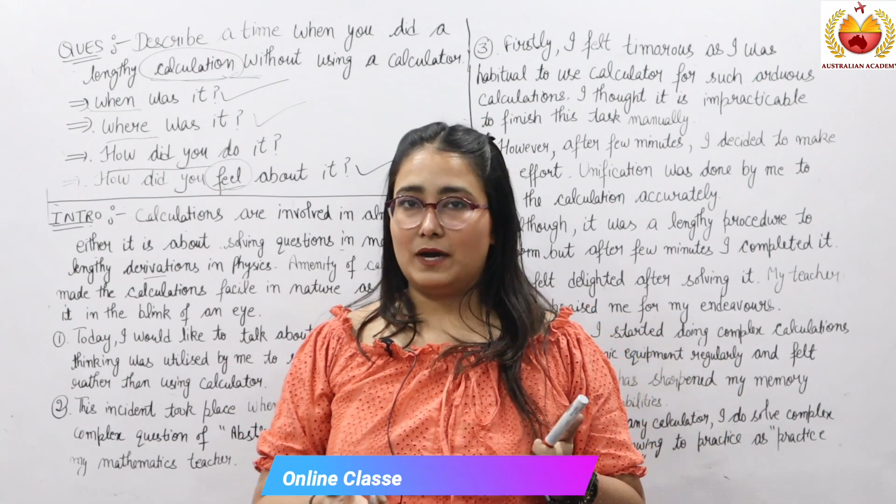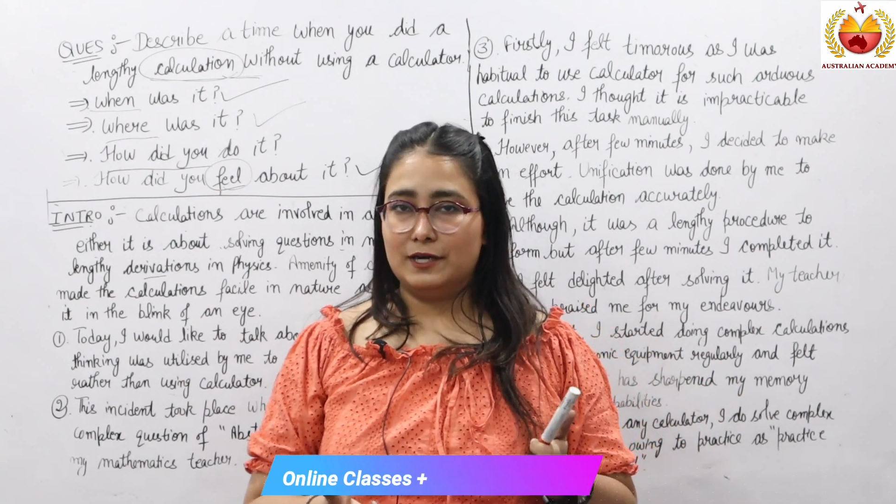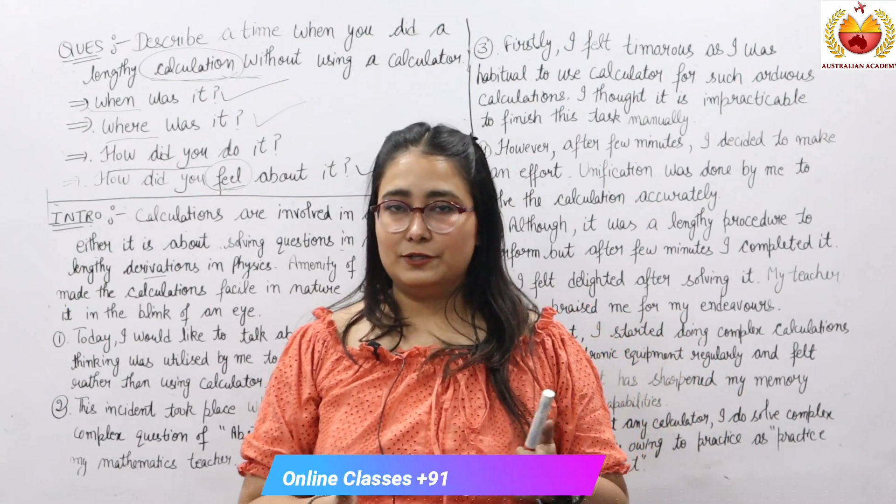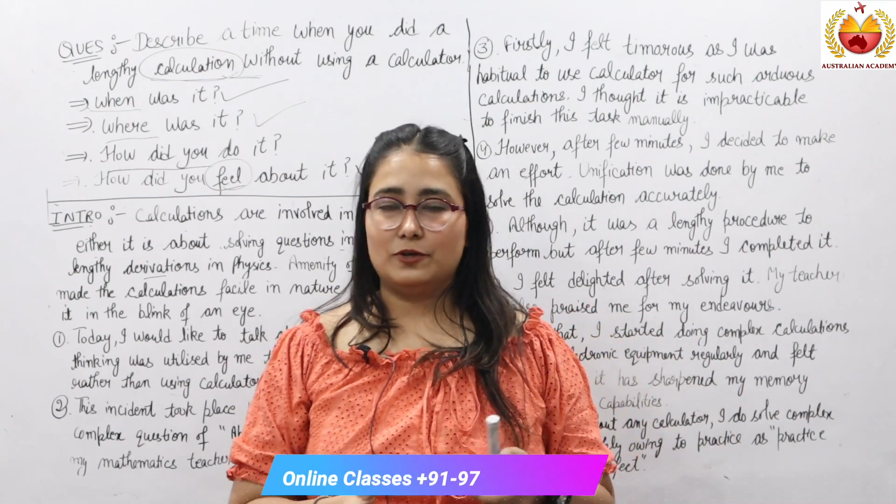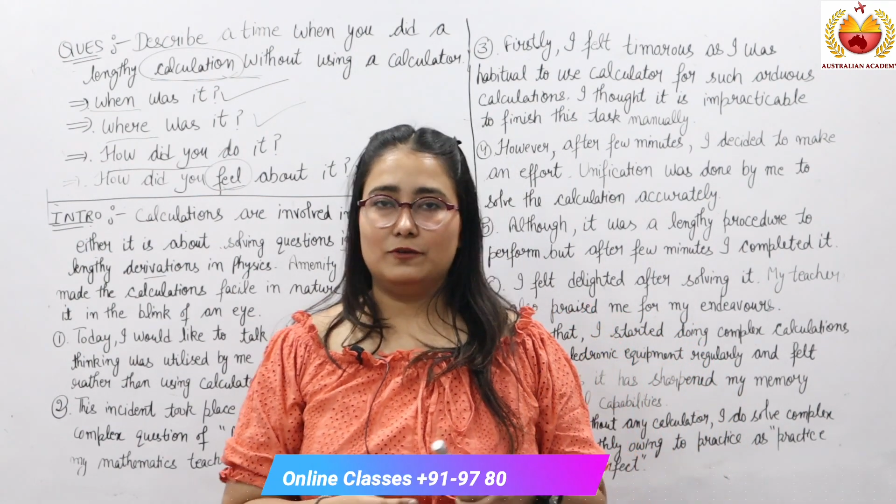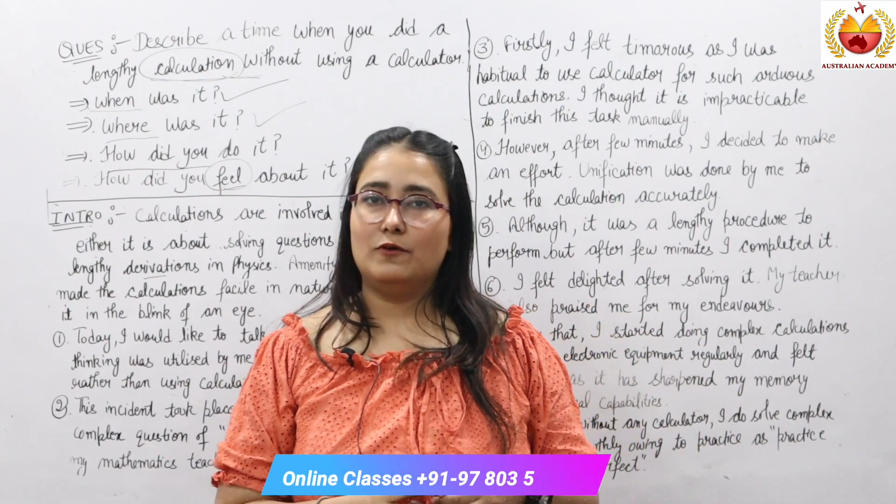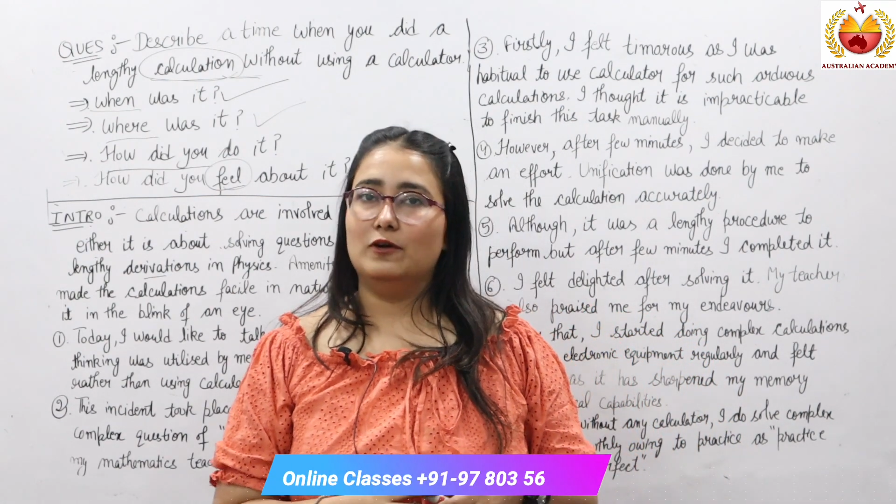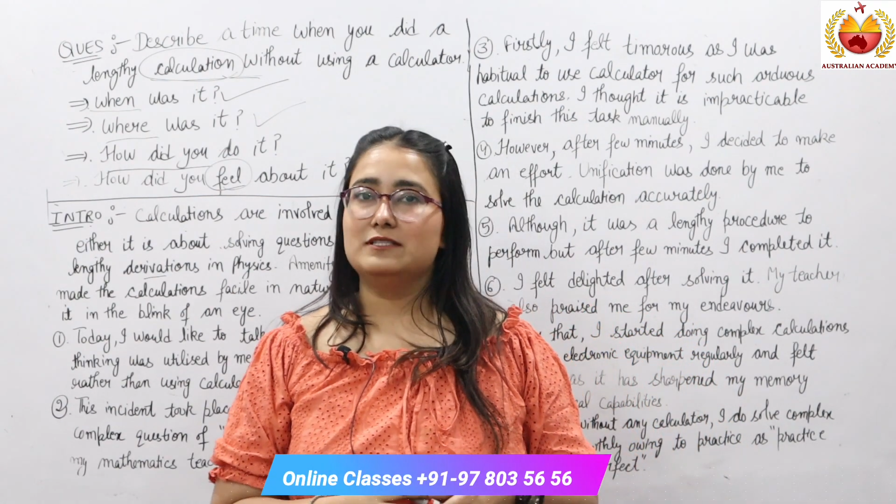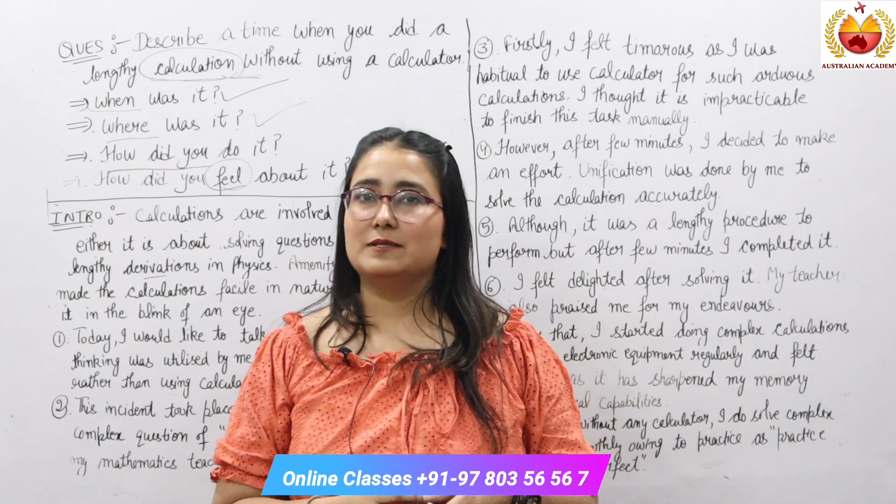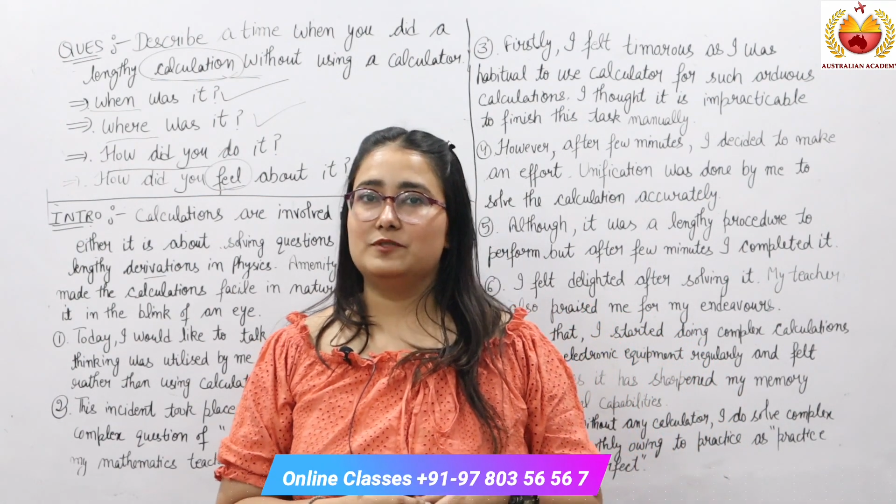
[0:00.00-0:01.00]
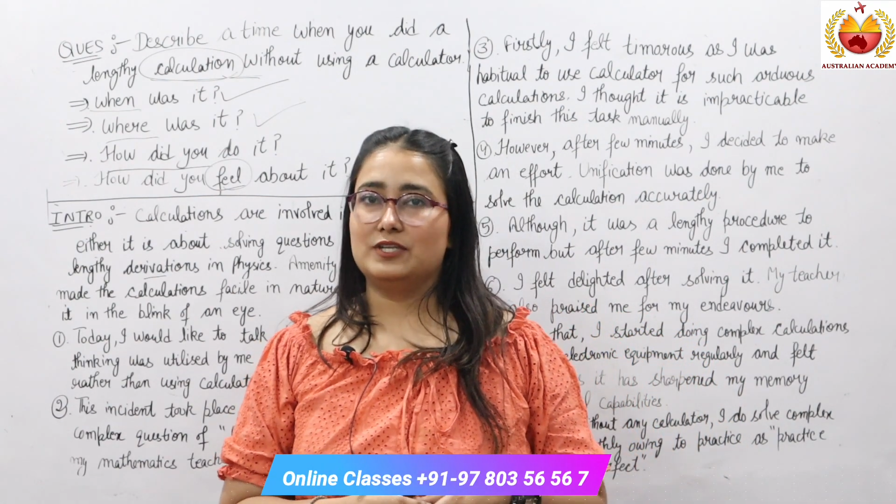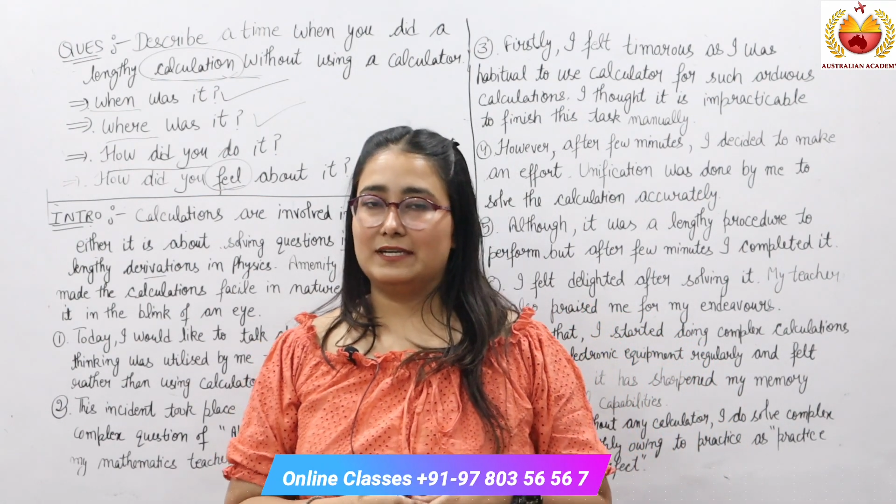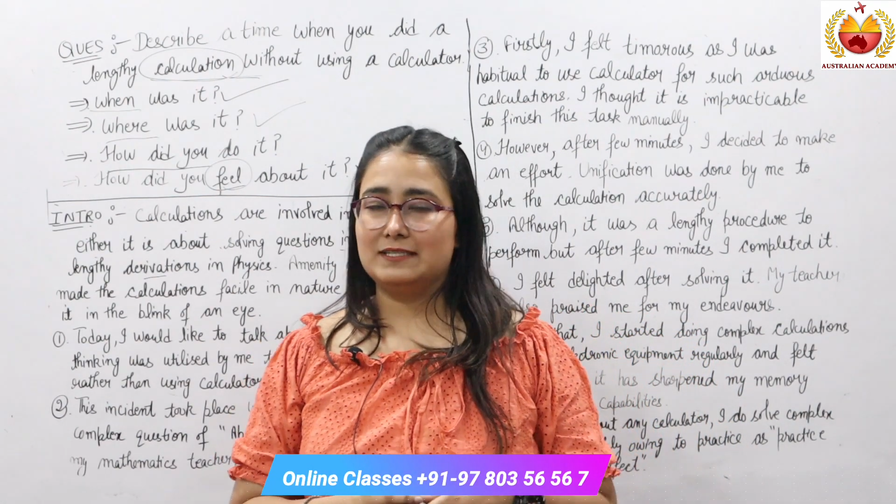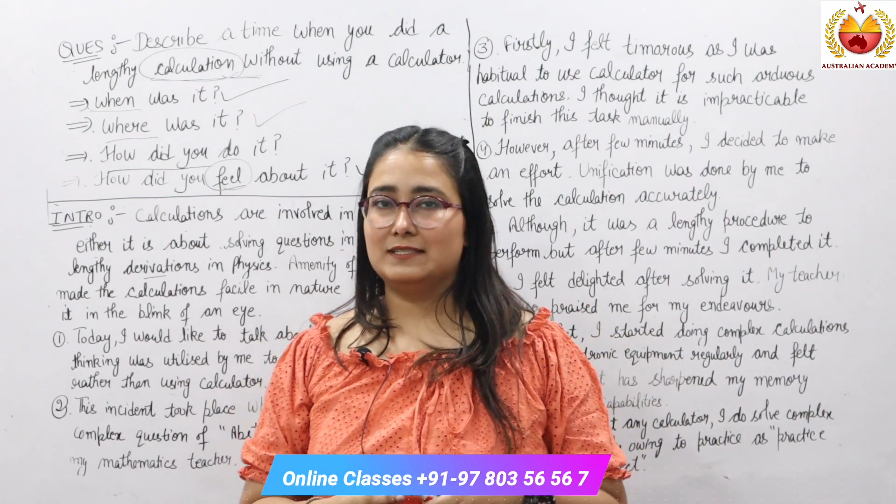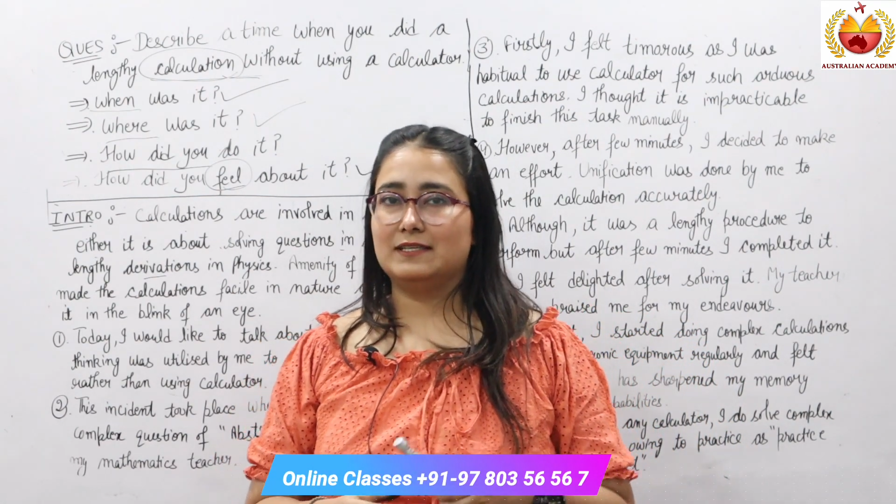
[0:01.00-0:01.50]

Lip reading: part of all subjects.